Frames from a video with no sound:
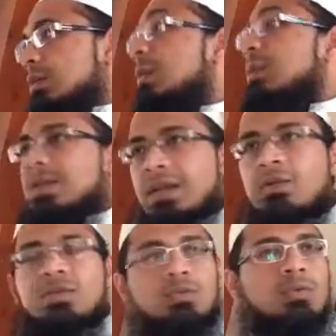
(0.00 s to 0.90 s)
people
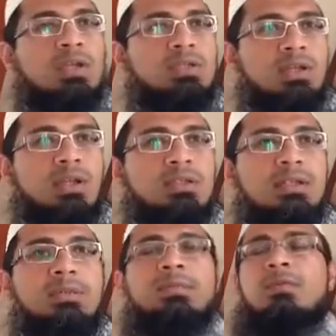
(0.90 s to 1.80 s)
around Rasulullah sallallahu alaihi
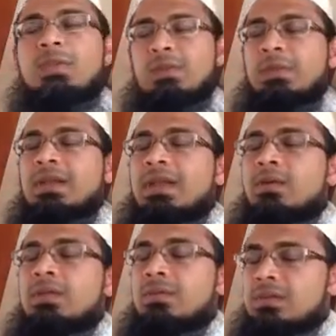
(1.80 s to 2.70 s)
wasallam, with people
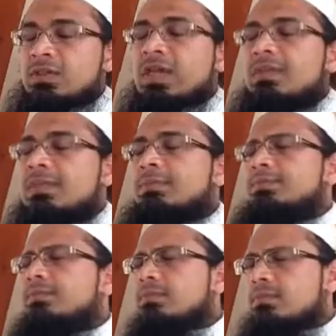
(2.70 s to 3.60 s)
around him in society,
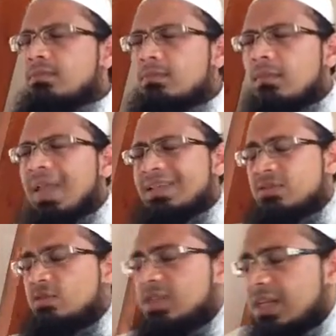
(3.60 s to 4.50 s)
at a
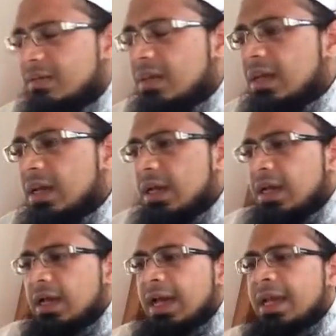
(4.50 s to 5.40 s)
social level.
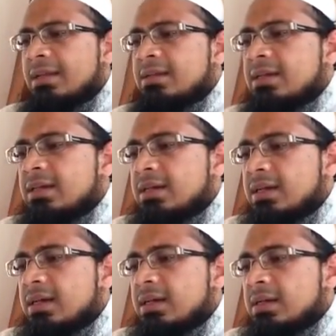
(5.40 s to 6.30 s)
And
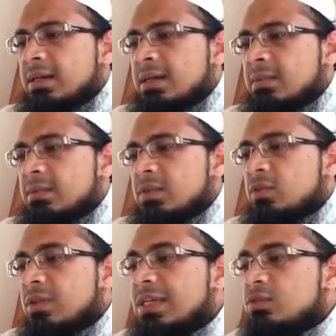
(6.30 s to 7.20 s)

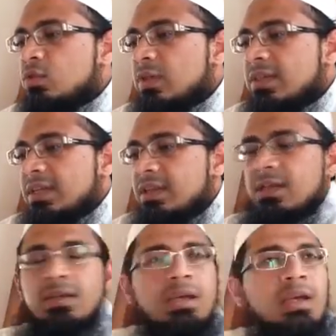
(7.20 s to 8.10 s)
so these two things, I
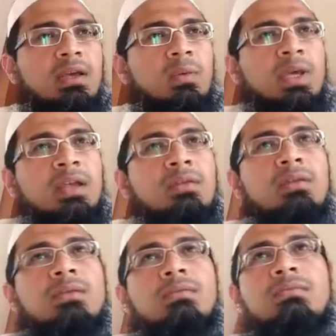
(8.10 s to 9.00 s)
think we can